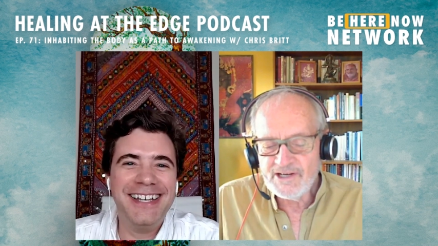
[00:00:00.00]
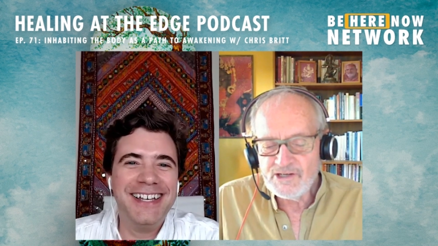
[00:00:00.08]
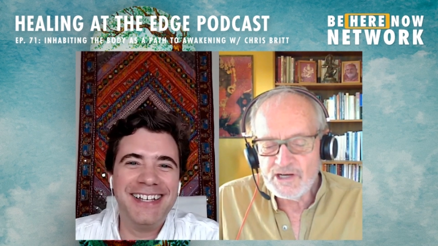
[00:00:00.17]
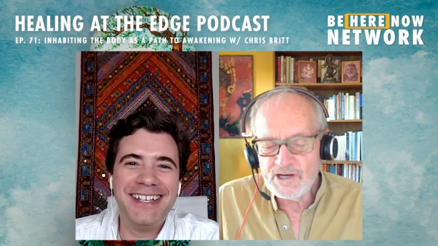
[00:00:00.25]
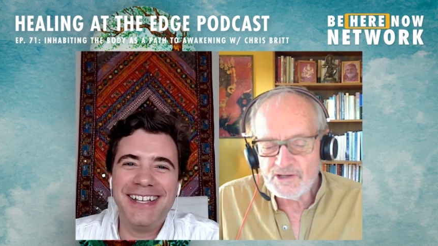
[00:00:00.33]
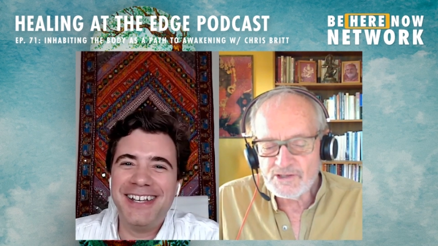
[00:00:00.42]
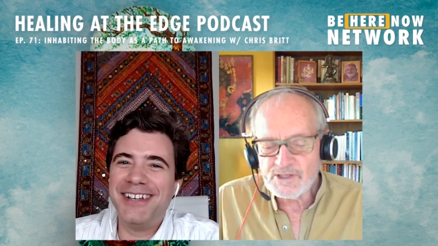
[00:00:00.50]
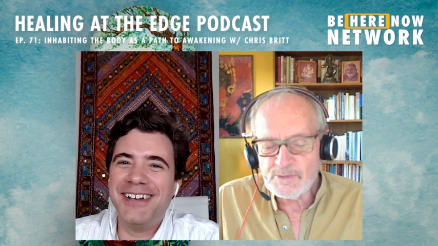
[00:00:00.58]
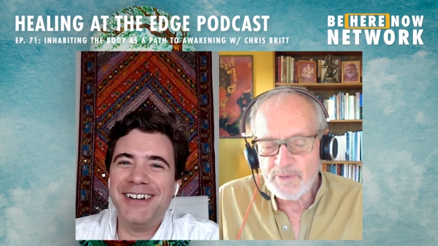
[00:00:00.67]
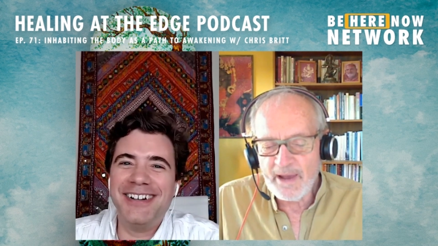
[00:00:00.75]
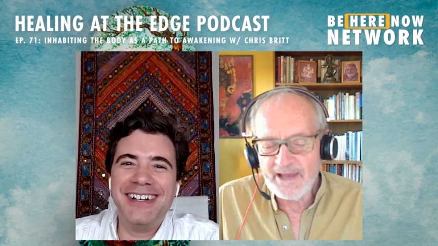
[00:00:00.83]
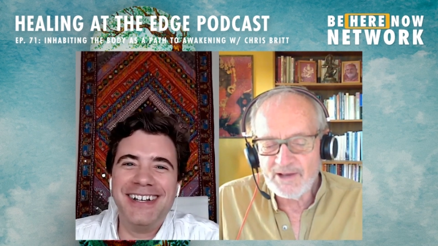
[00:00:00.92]
Speaker 1: Gilles is
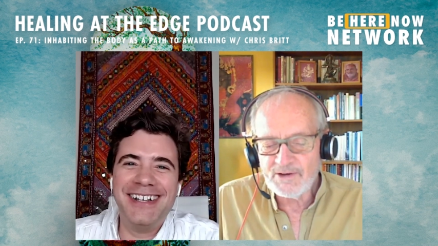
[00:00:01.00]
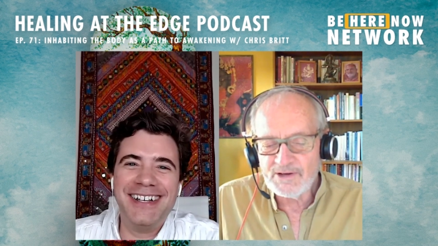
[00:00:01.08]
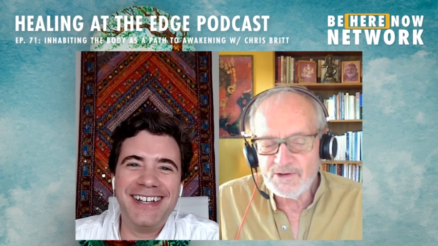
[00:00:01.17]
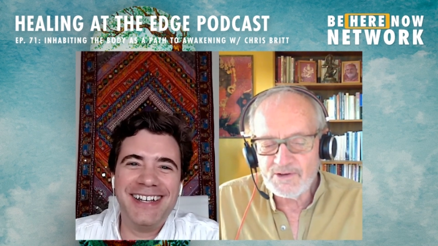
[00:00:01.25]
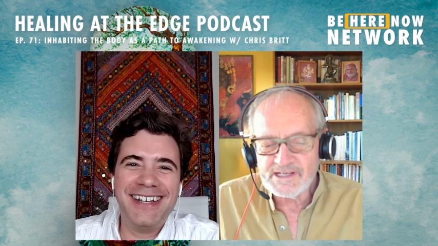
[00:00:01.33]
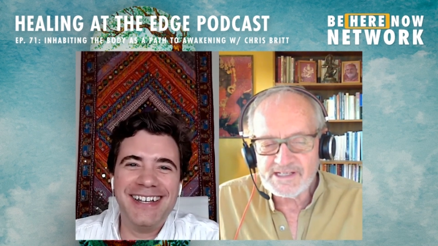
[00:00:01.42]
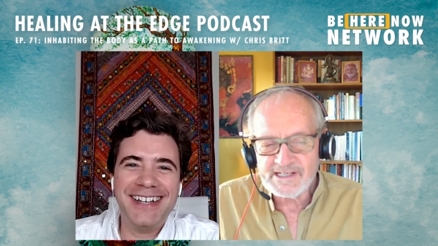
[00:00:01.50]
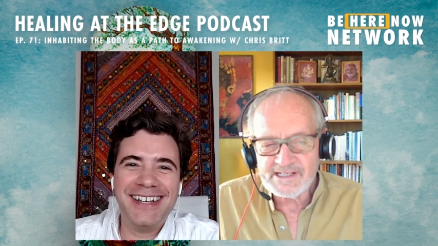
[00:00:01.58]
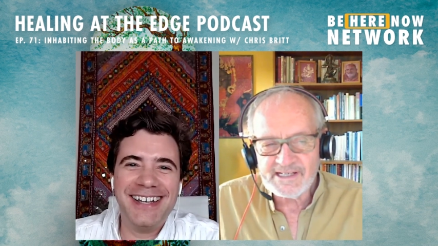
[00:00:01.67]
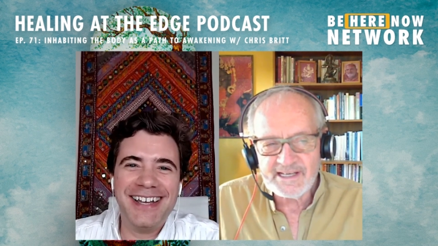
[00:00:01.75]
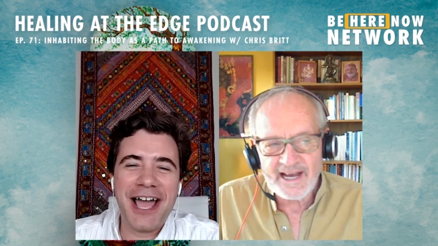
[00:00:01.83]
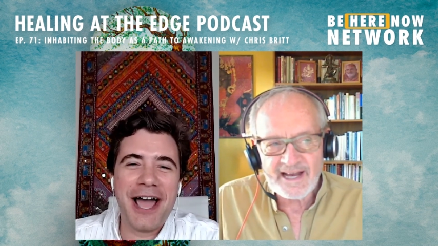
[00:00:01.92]
paying you to do this,
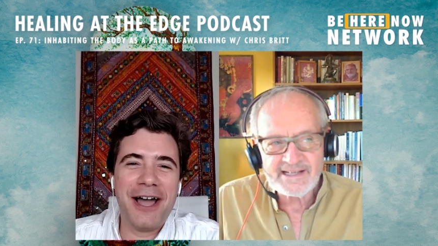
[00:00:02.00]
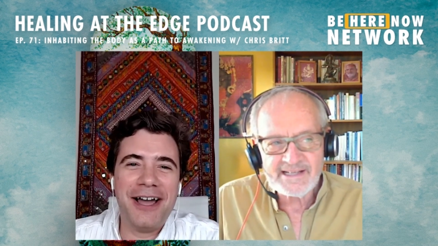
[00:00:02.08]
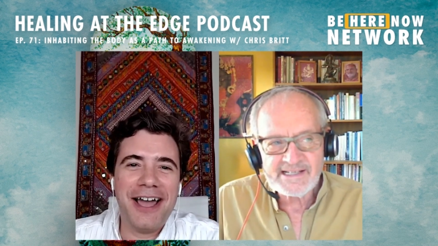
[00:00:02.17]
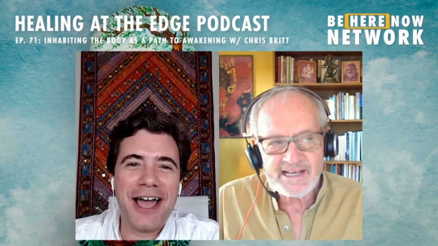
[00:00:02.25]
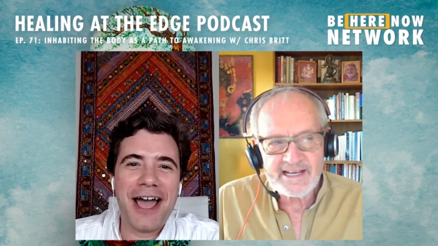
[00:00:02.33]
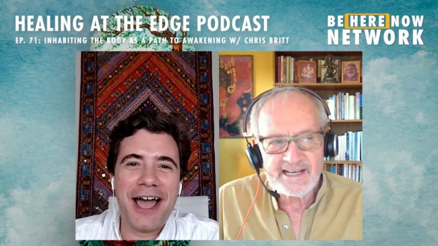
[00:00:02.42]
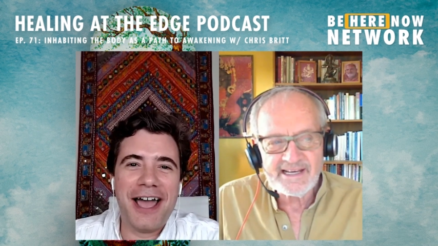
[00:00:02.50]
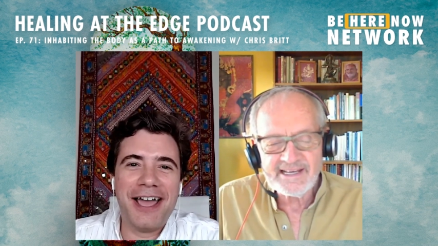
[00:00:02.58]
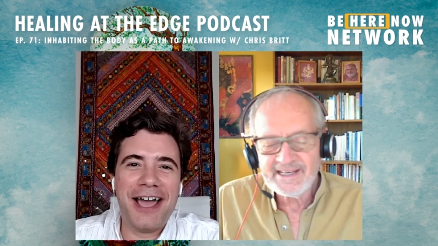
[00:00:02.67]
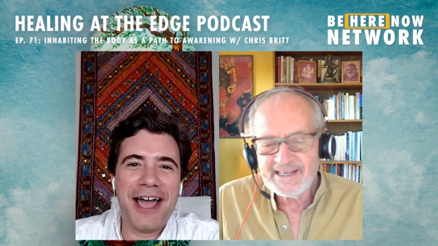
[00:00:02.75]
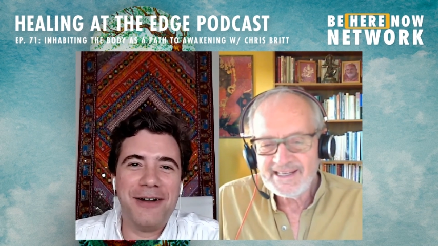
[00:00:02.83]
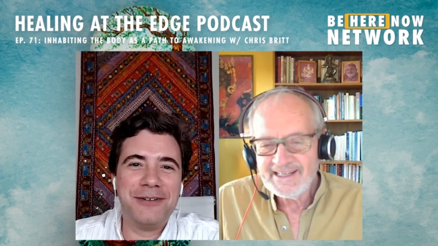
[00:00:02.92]
isn't he? I can see it.
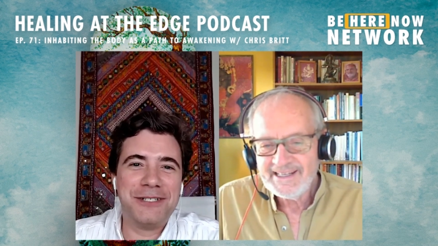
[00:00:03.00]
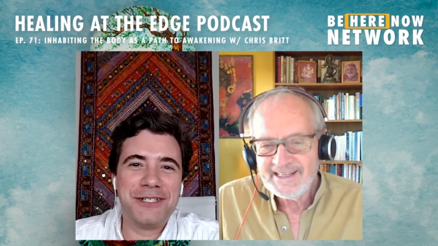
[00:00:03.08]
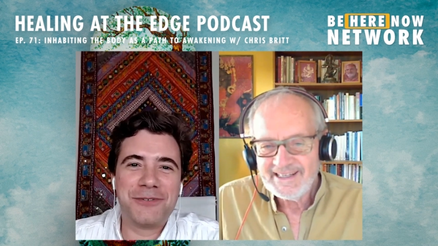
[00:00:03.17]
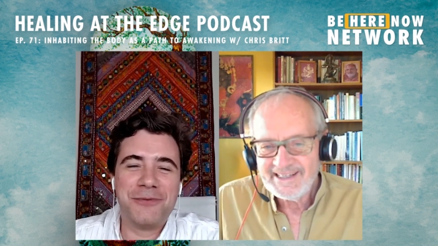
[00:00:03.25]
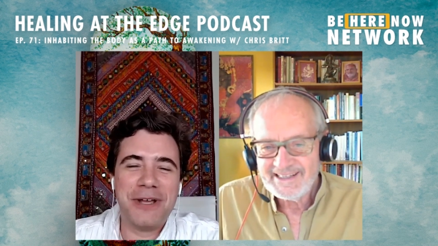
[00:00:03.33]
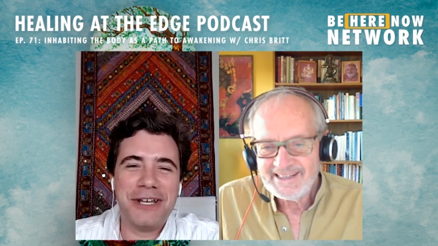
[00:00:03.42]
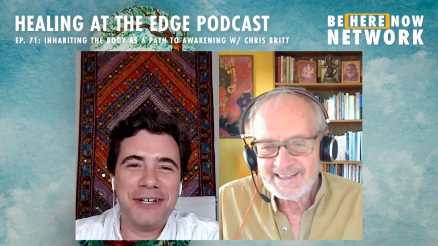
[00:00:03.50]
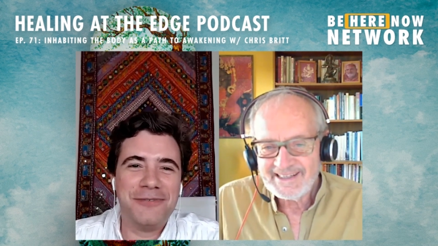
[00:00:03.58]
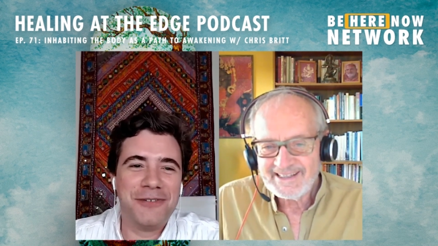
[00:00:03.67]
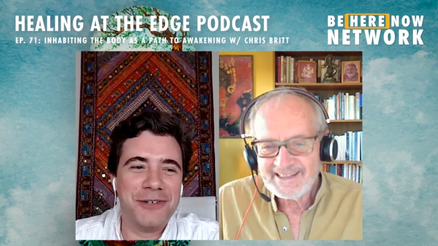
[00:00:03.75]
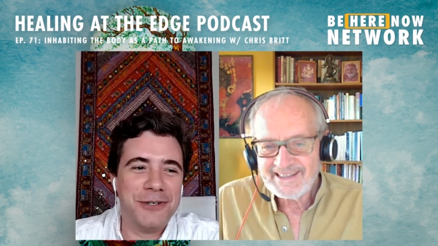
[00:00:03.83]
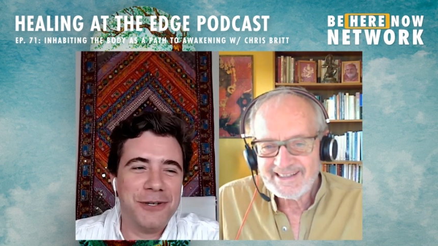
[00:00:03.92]
Speaker 2: I was just waiting
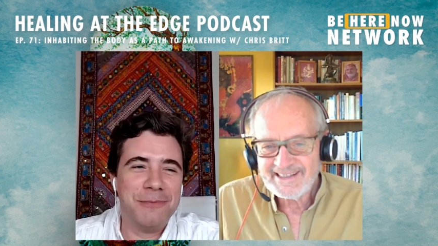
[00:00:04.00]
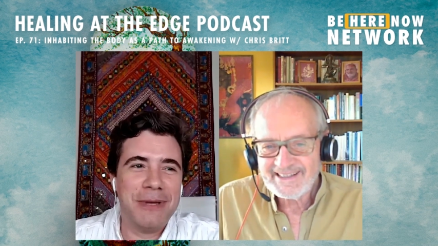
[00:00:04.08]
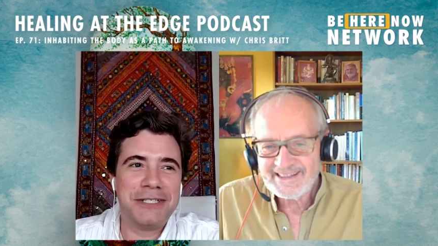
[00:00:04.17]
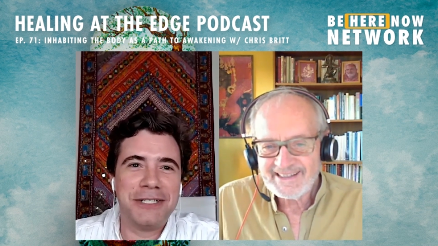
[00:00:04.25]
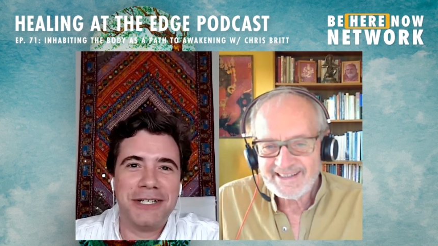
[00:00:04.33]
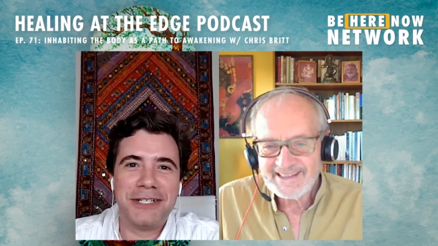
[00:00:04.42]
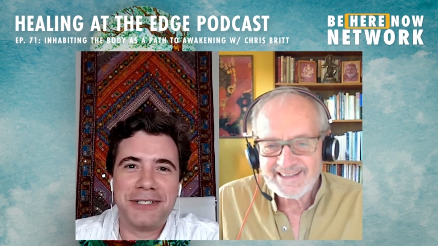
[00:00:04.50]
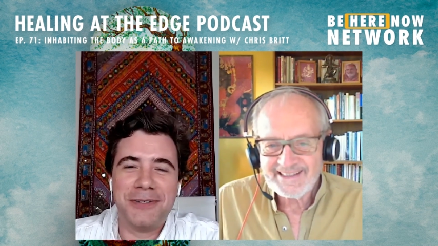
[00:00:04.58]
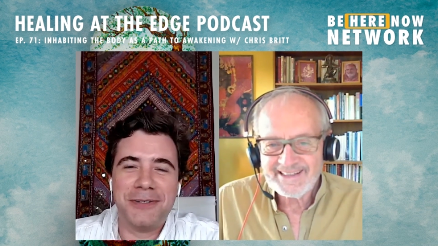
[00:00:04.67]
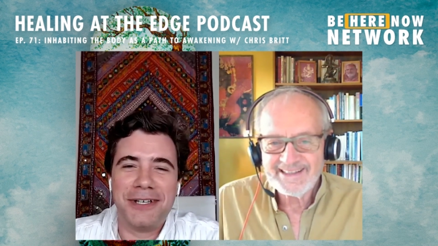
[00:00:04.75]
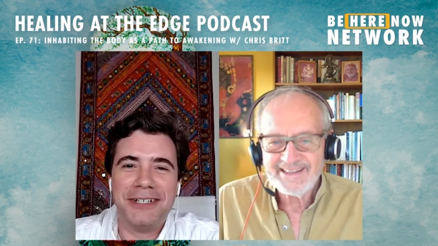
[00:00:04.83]
for you to mention it so I